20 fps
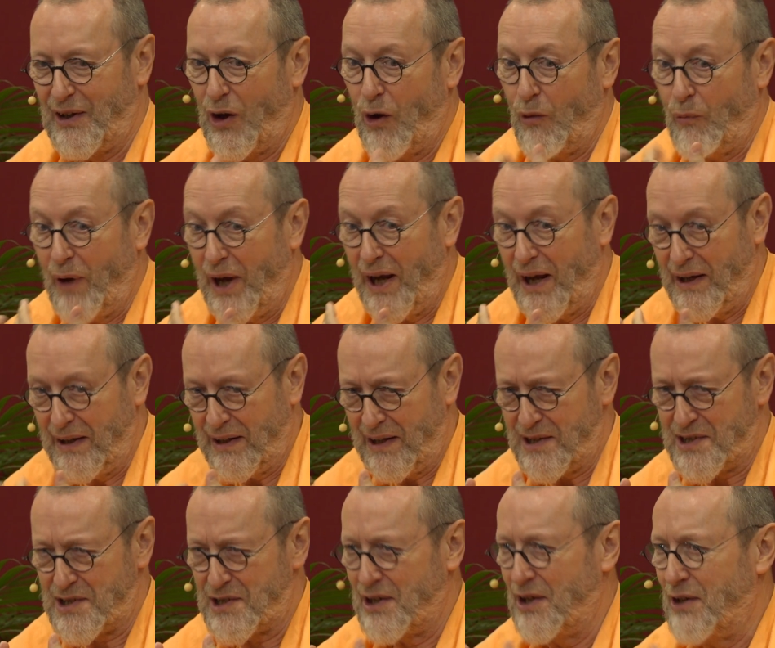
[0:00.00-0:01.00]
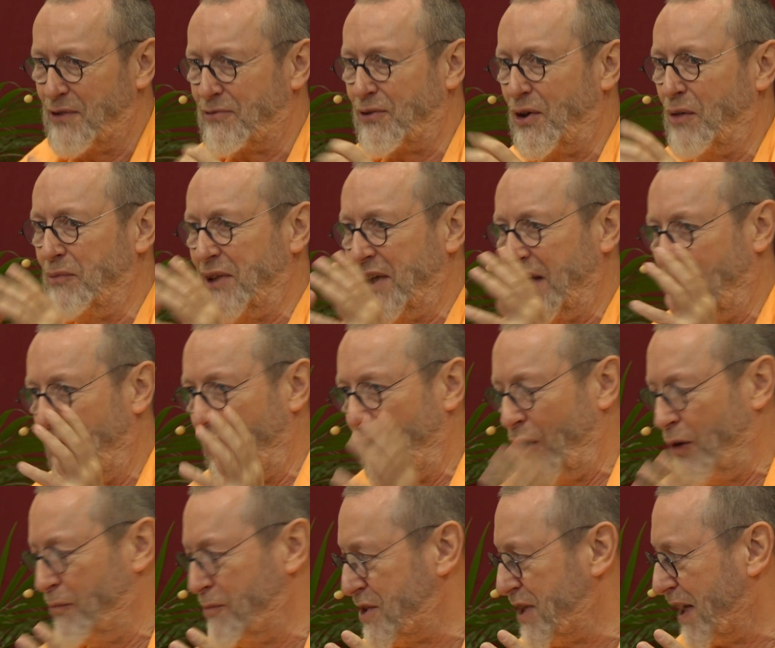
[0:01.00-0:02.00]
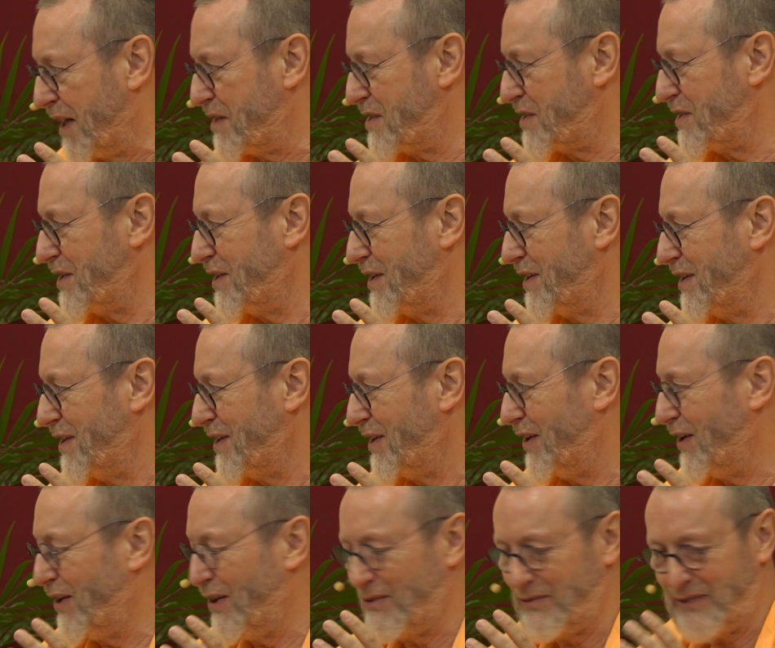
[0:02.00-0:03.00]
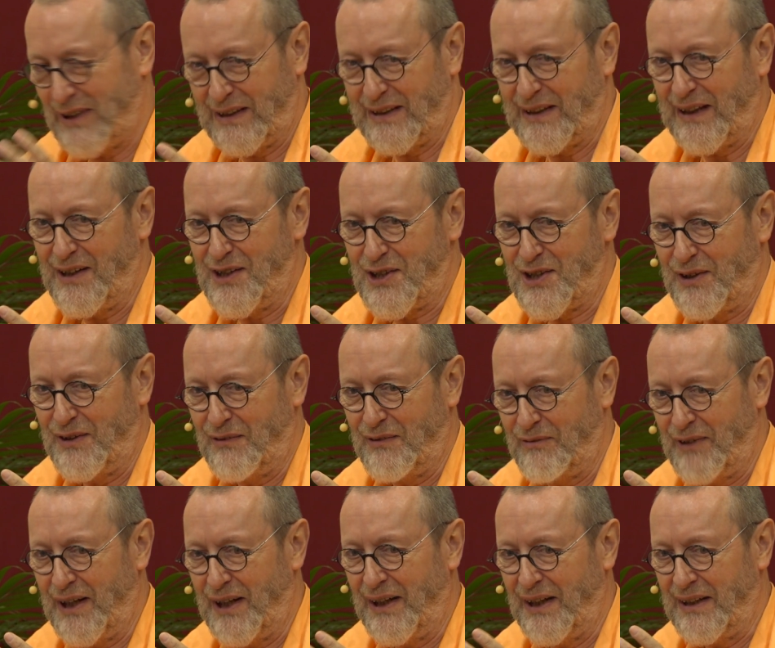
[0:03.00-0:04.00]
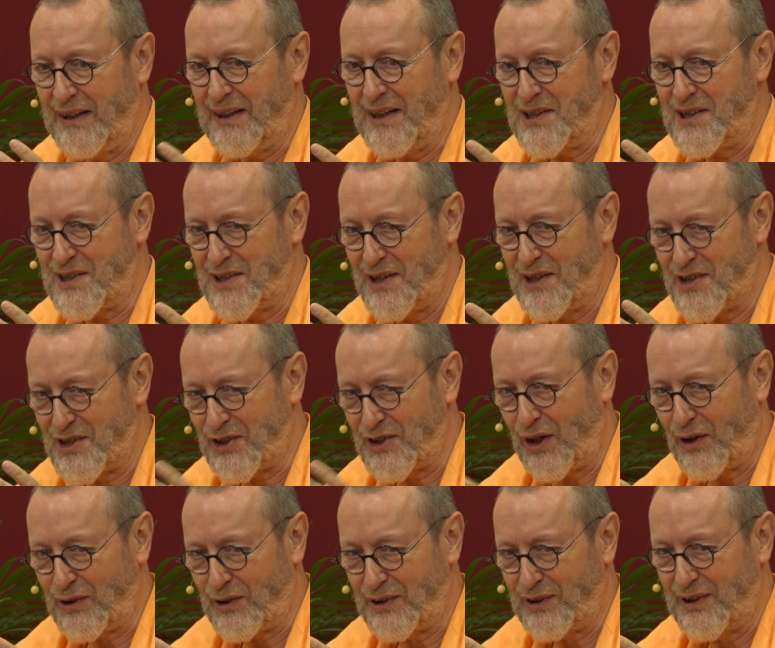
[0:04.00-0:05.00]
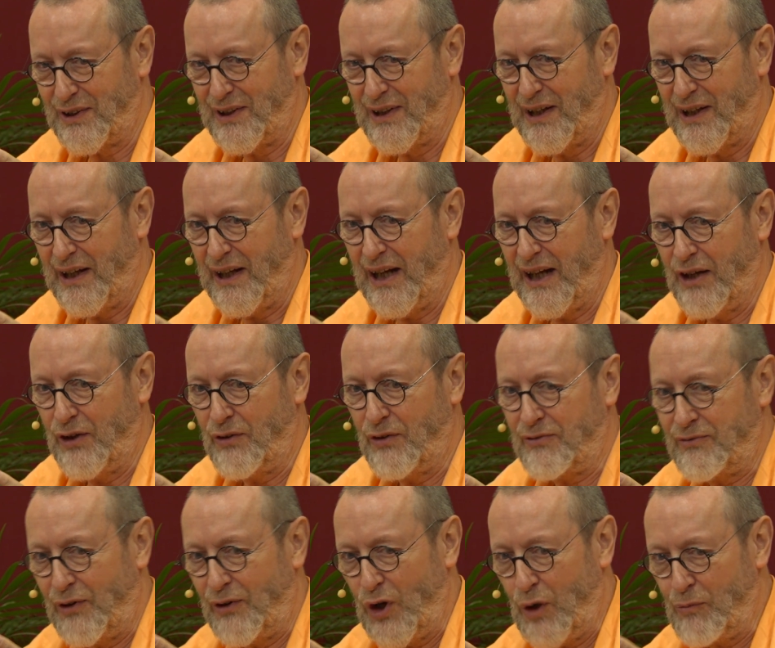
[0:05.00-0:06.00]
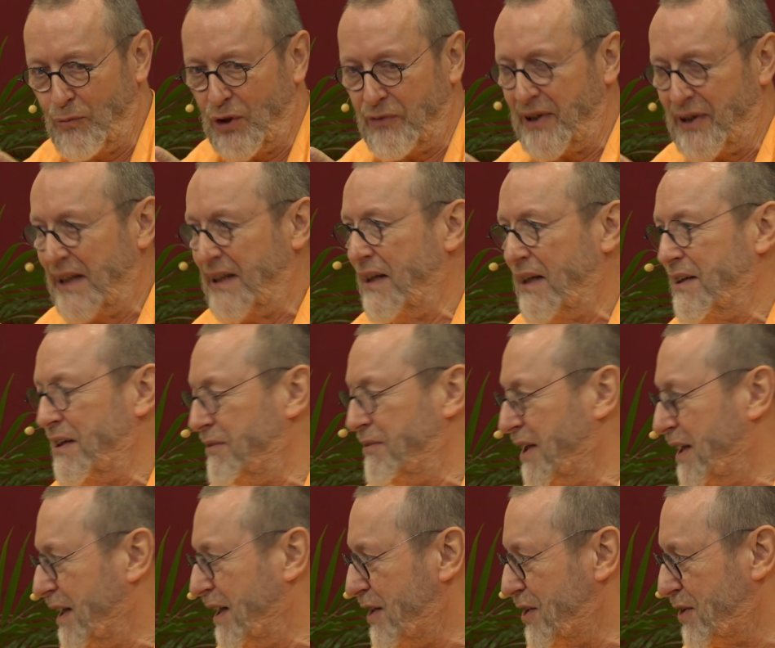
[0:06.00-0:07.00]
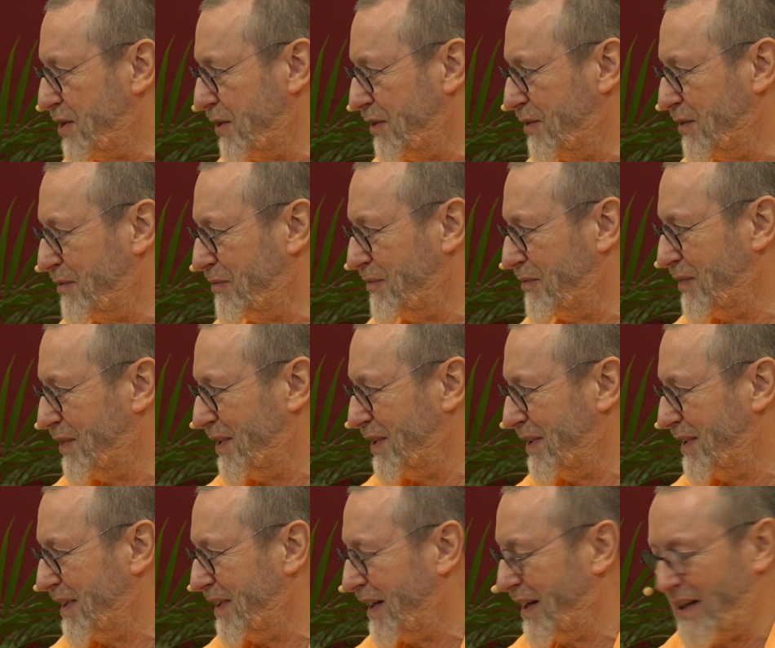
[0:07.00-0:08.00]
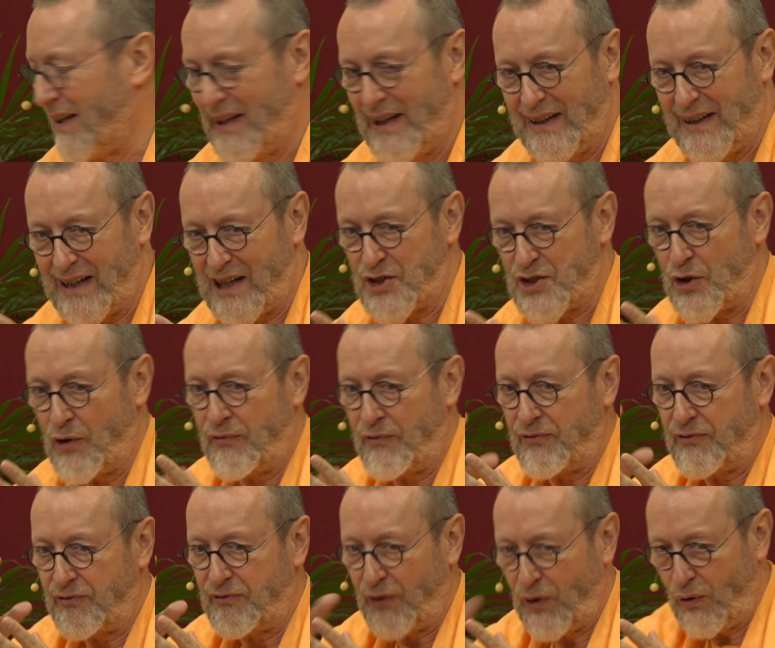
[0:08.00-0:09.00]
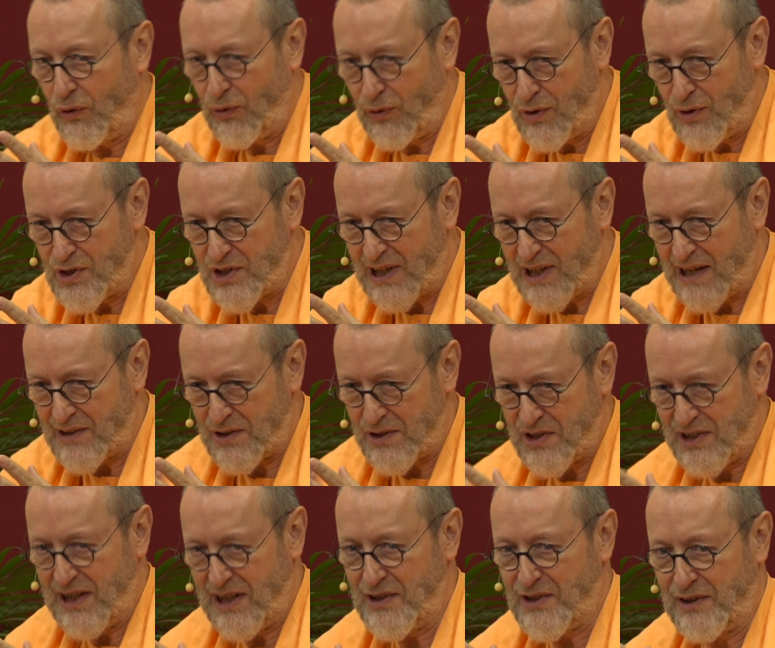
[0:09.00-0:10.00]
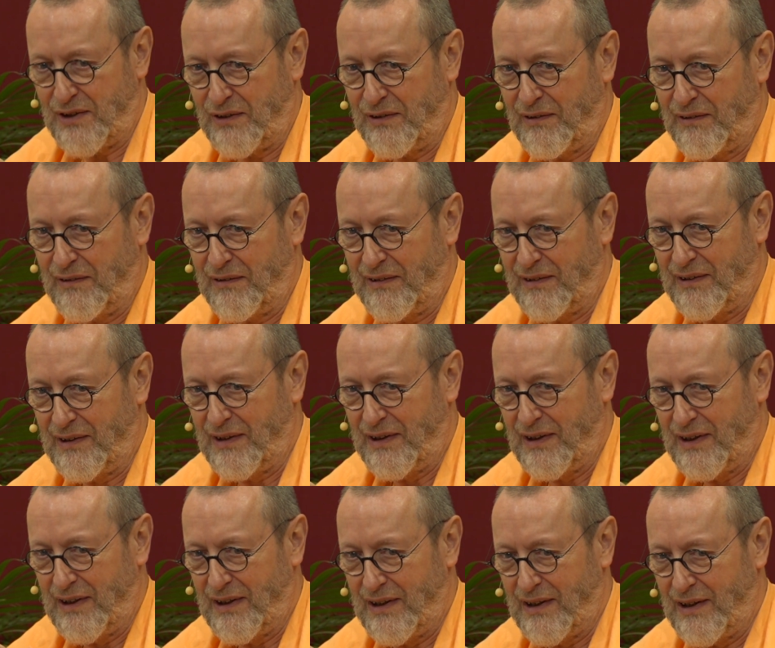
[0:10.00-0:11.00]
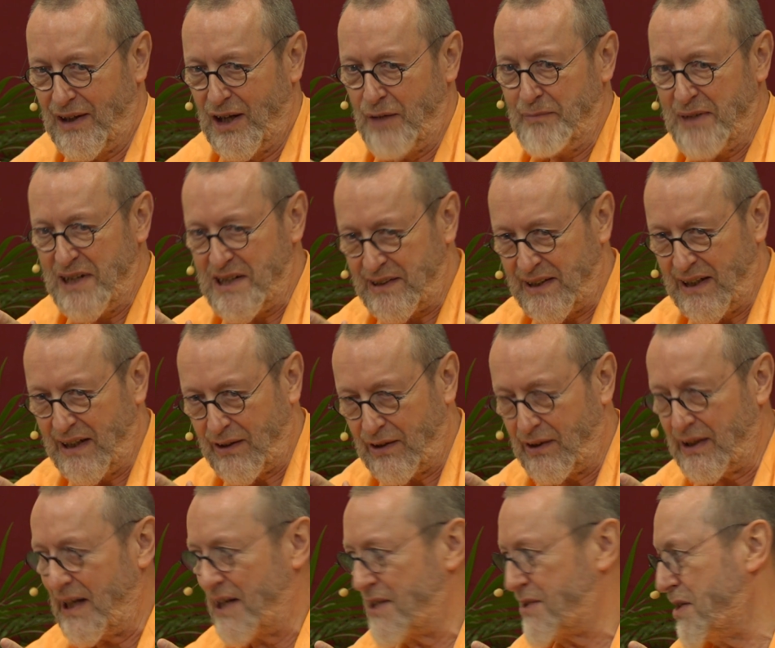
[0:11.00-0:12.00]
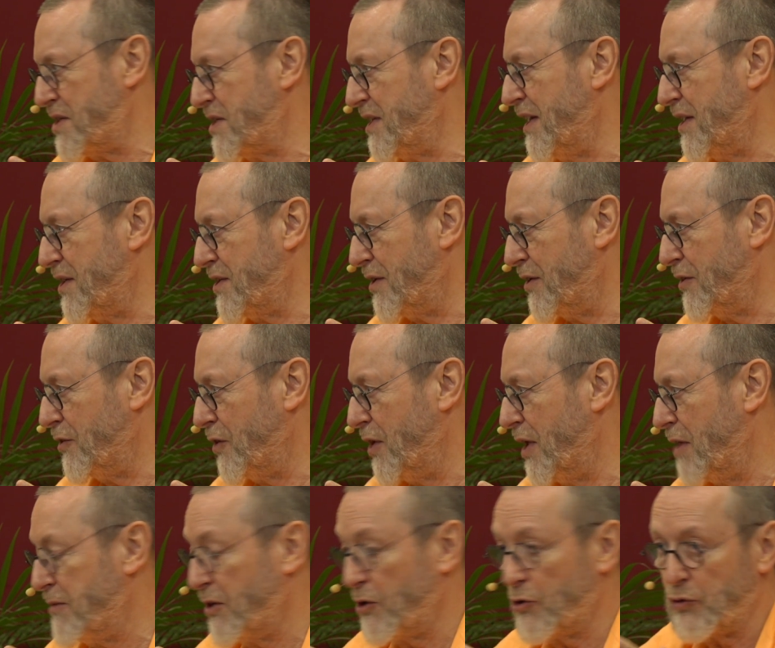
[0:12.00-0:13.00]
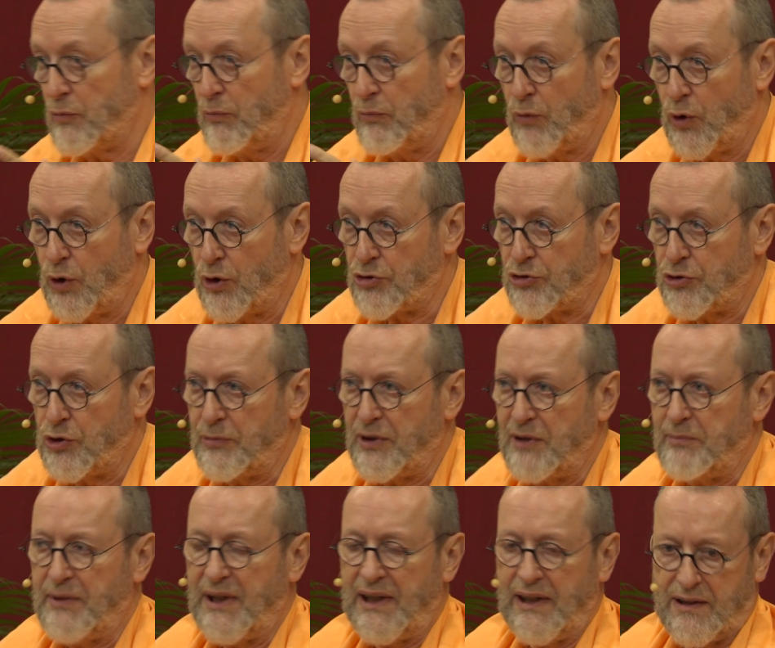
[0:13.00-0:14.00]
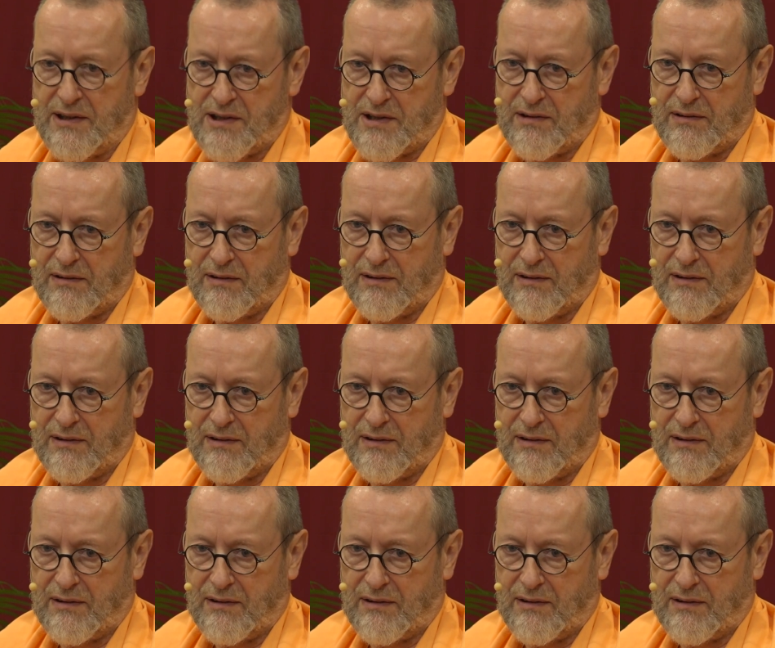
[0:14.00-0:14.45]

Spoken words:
awareness, from the objects of attention where it is stuck in the form of identification. That's a false association, a mistaken association, because most human beings,